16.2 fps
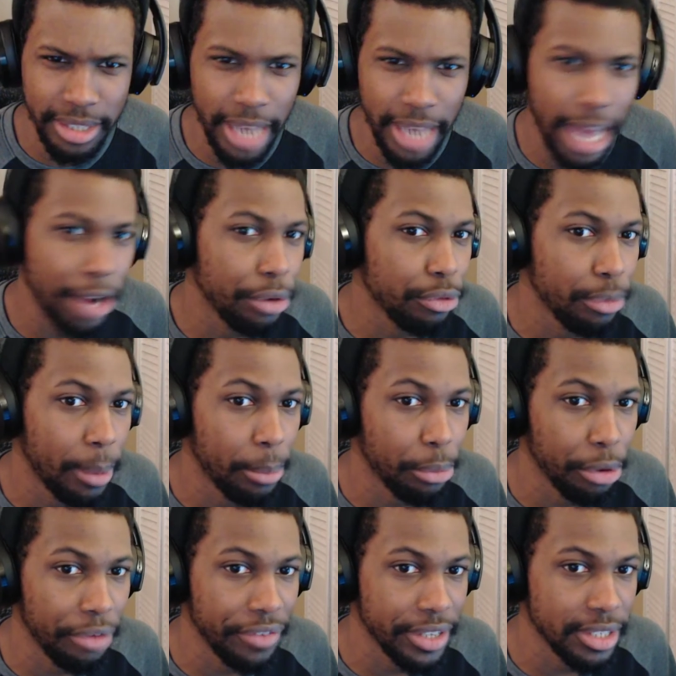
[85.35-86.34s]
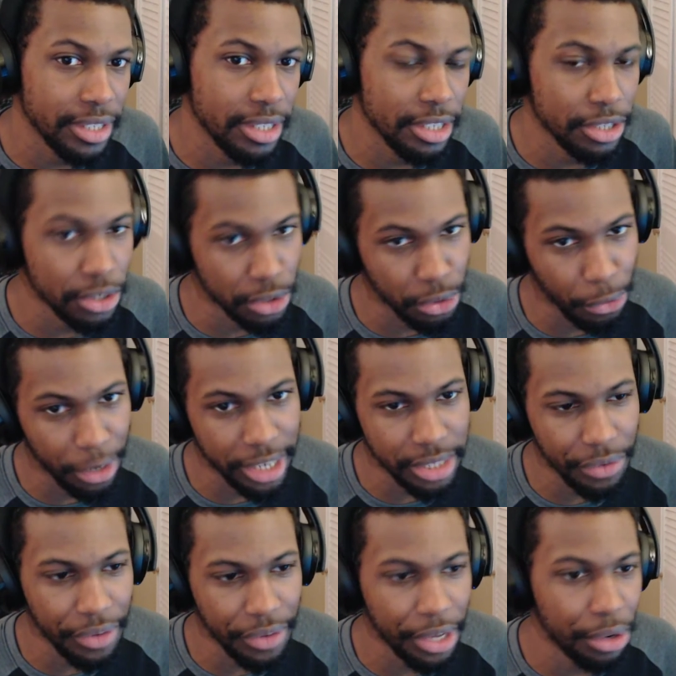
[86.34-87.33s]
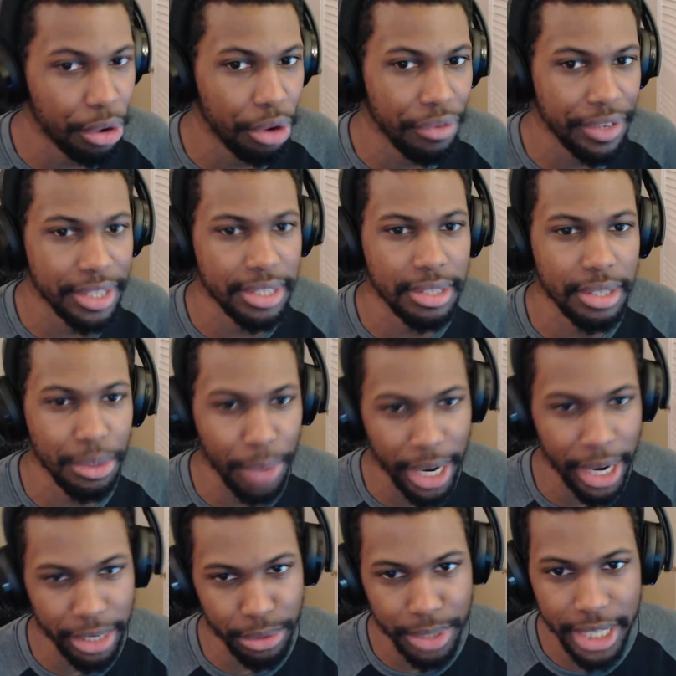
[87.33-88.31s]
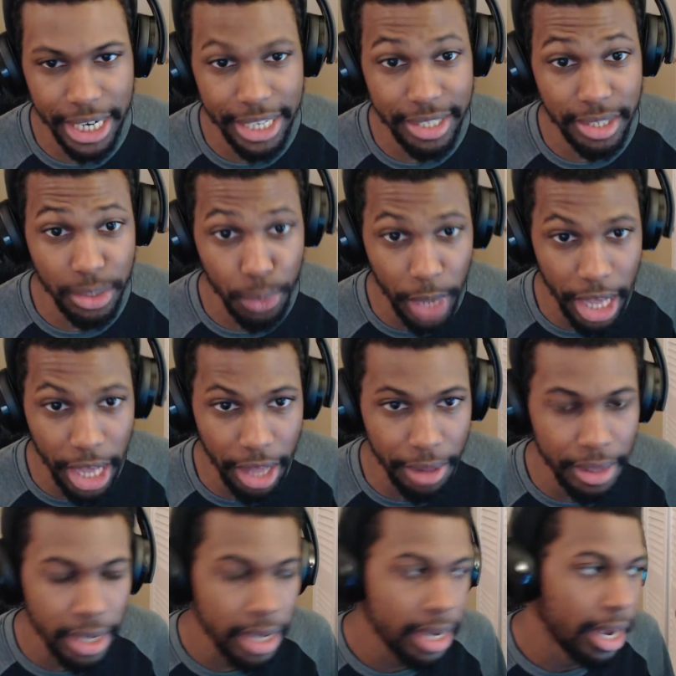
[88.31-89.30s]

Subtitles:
I don't remember if it's the Sartorius event or if it's the Ranked Duel tickets as well.